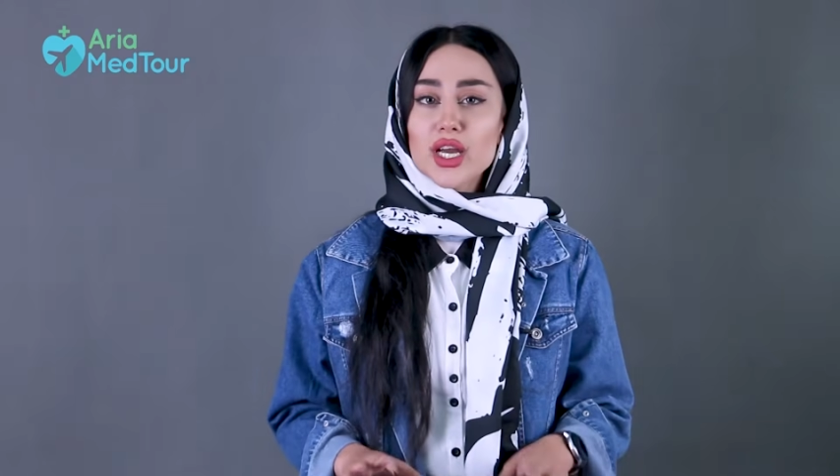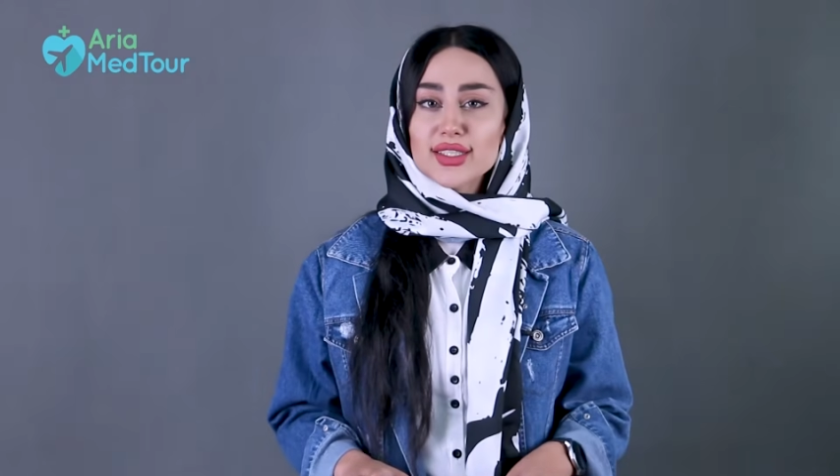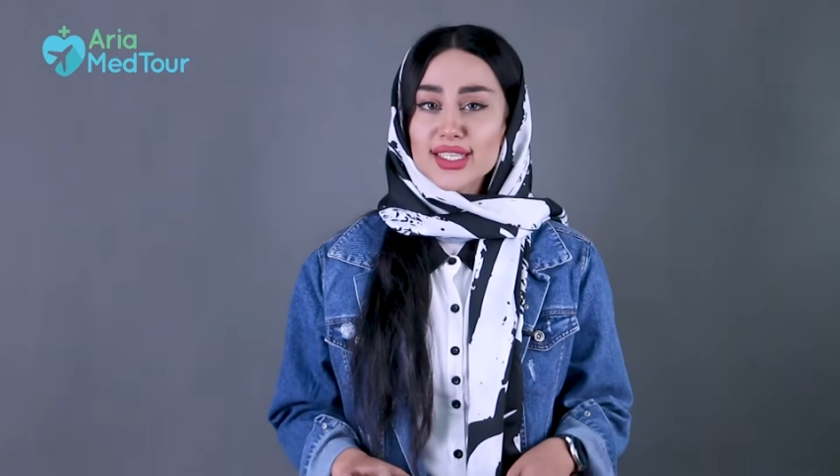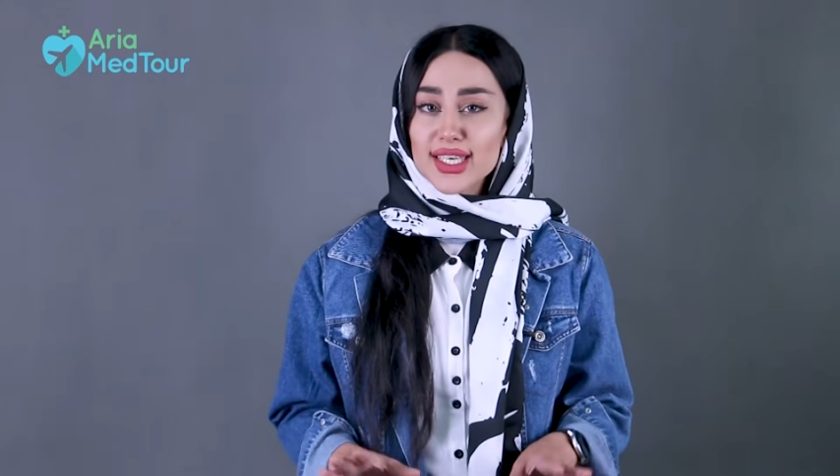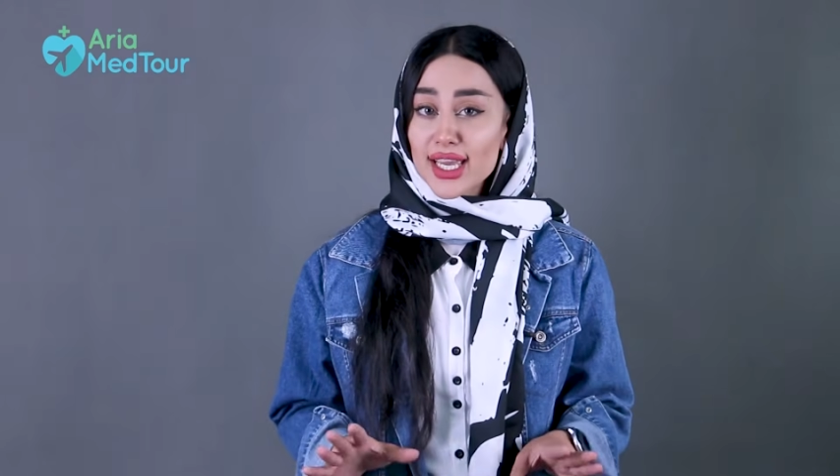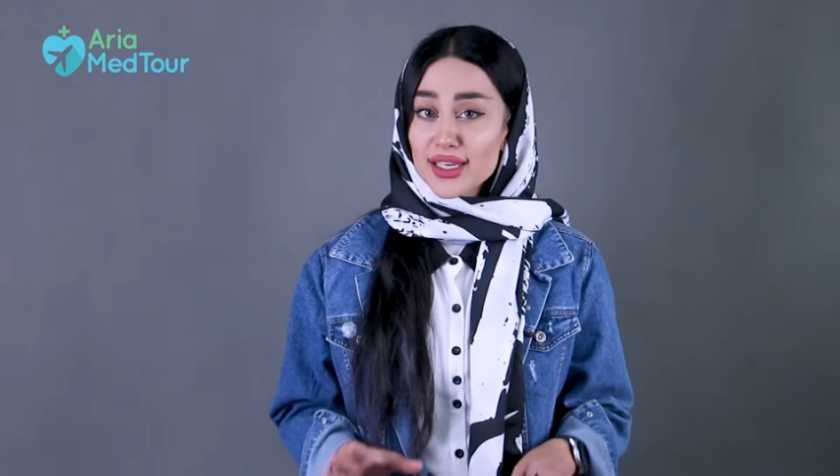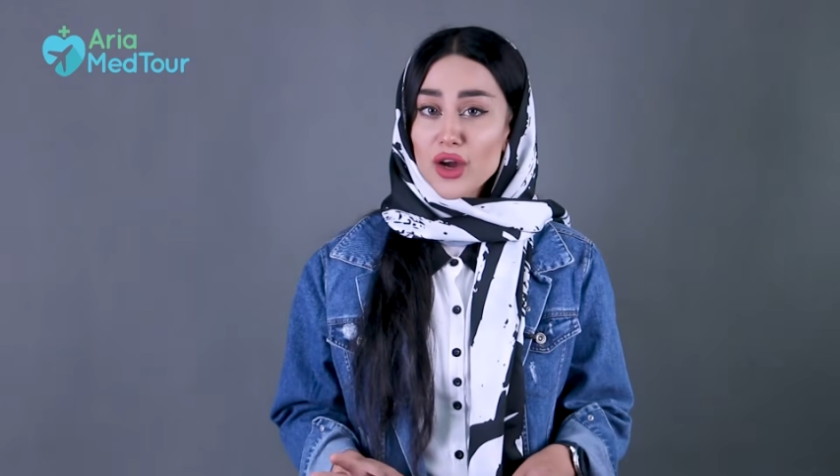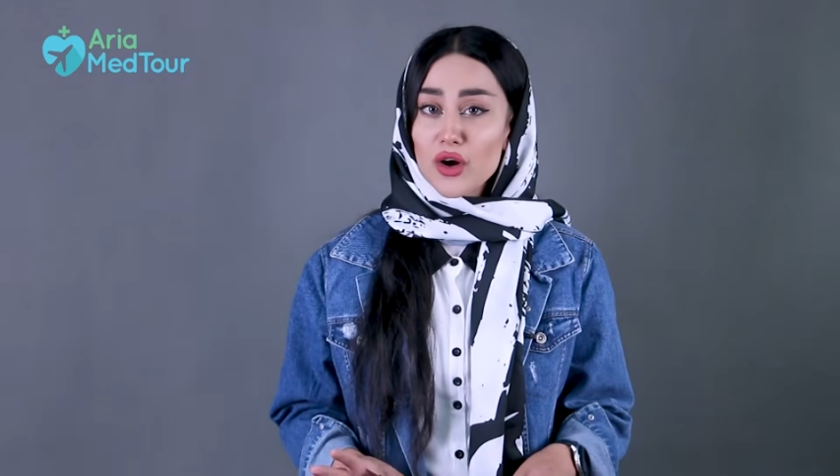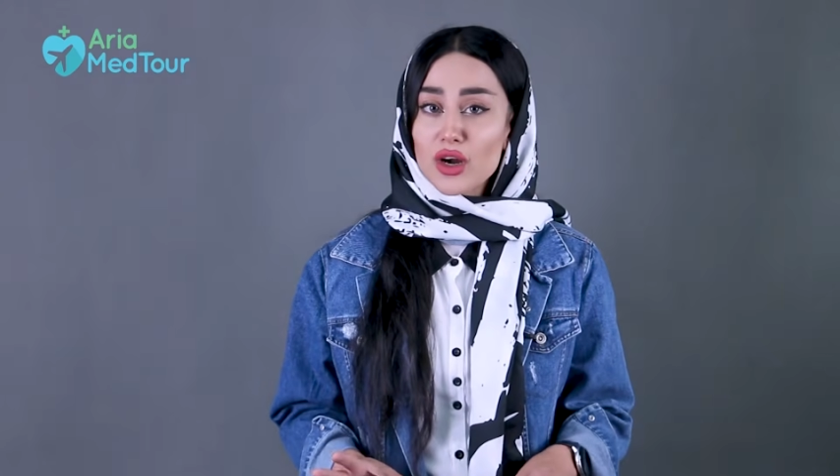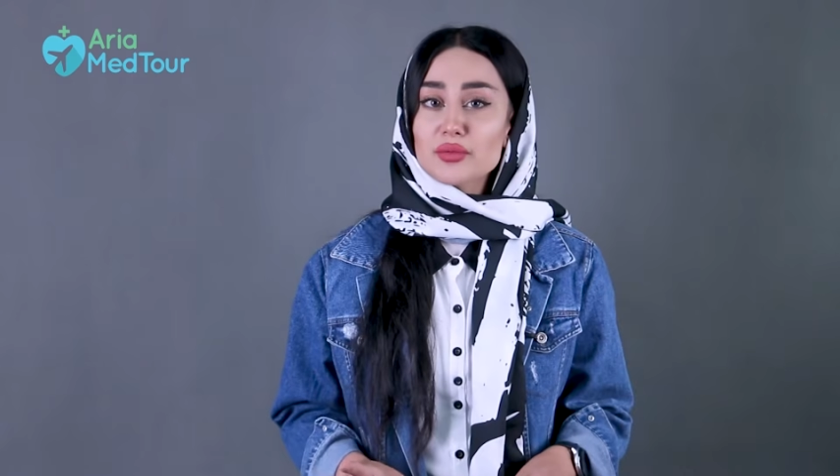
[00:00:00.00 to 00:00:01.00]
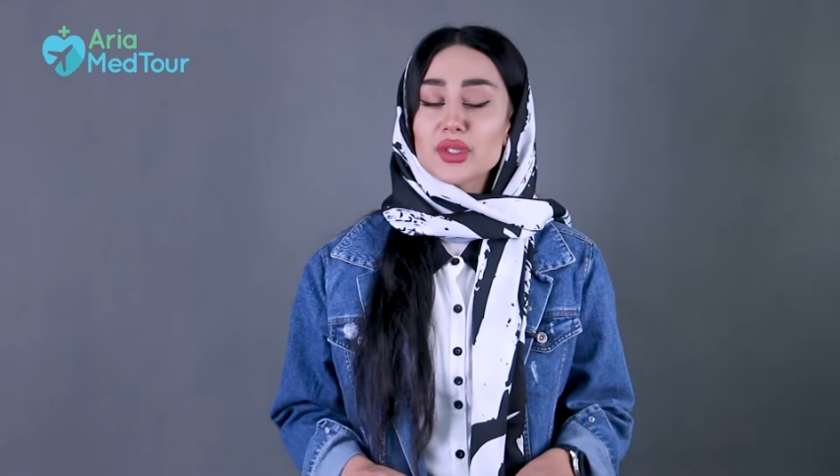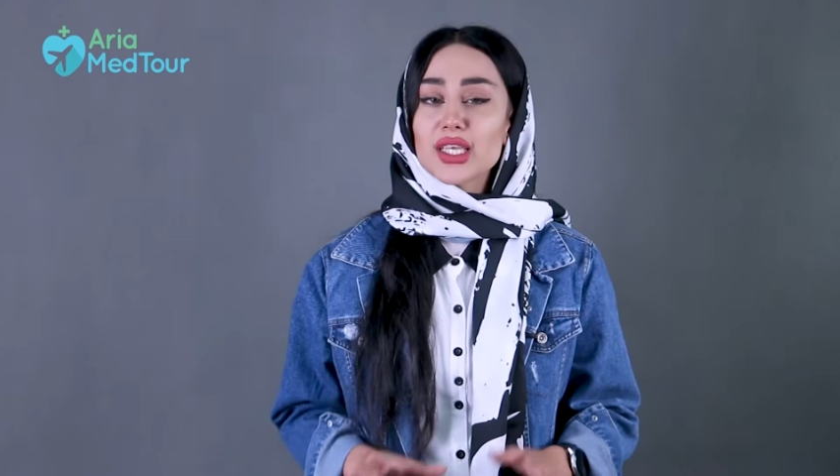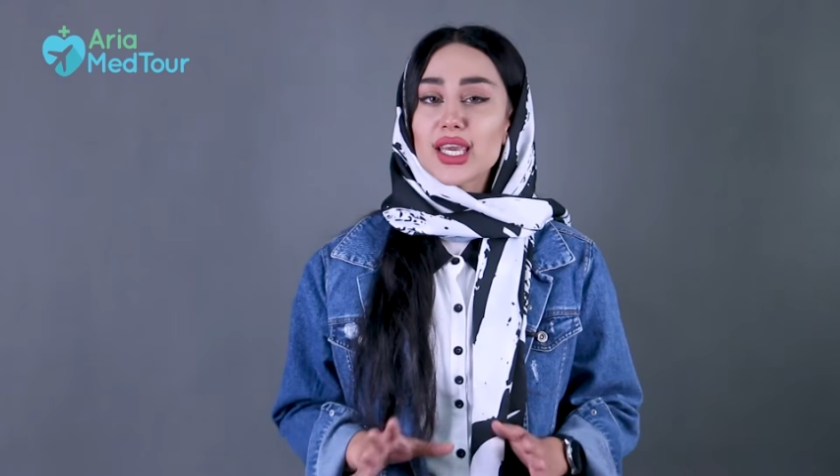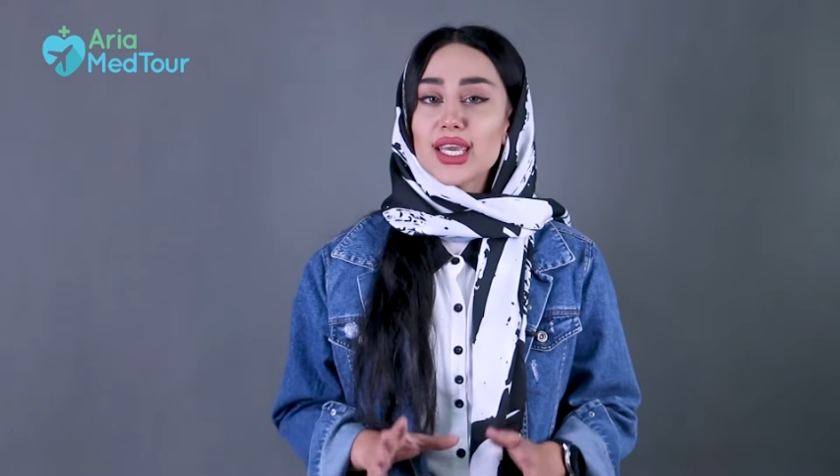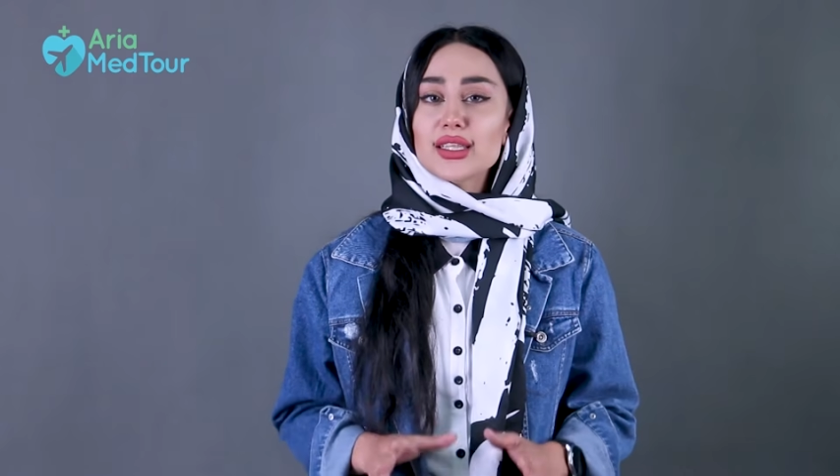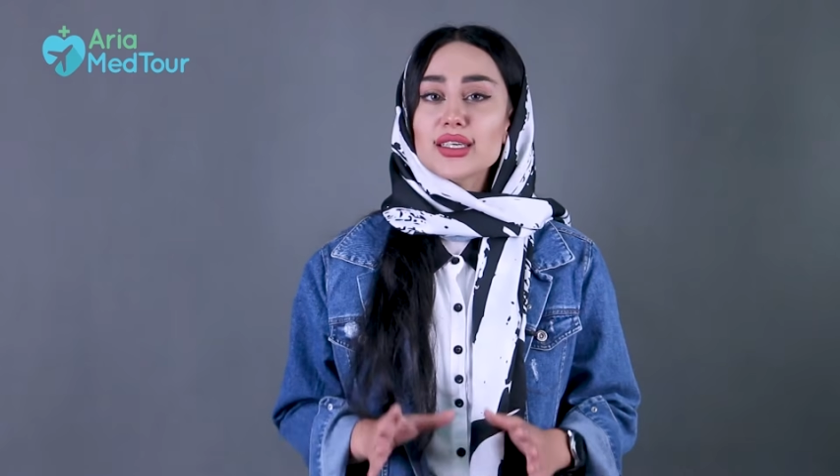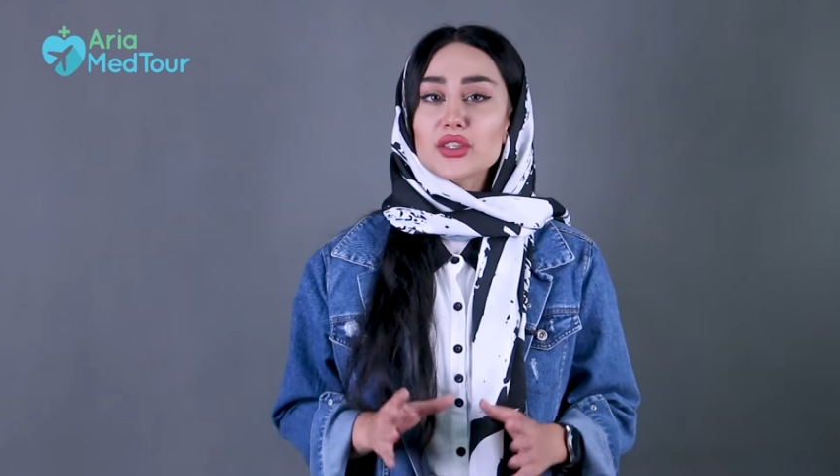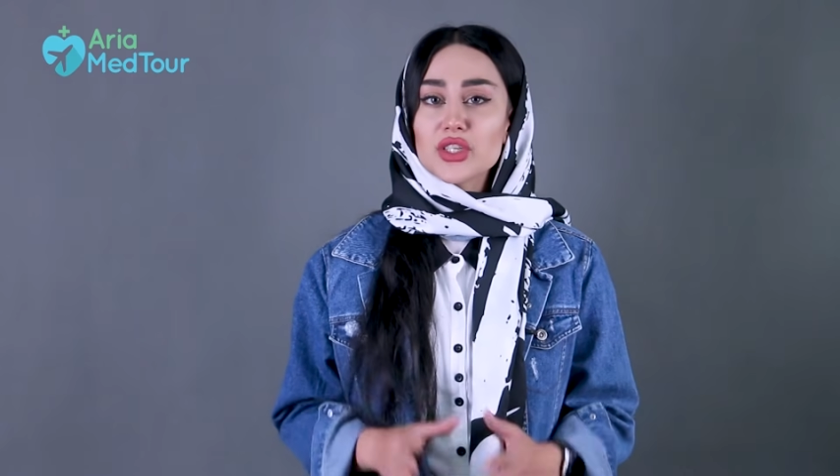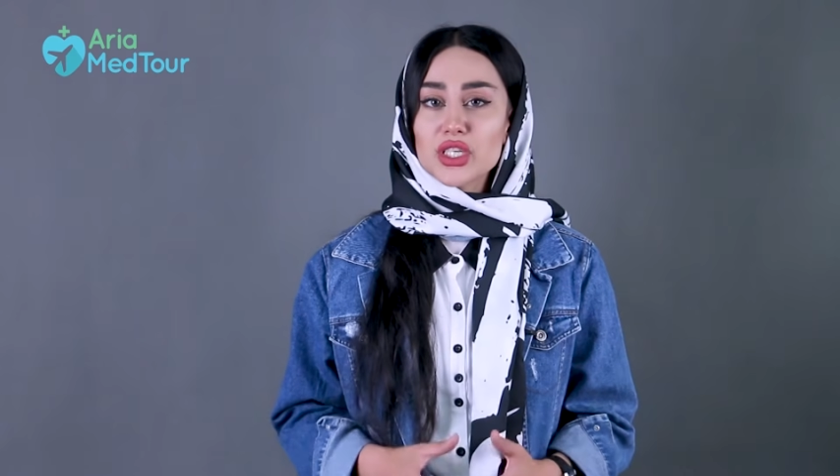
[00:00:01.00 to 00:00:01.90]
causing any harm to the healing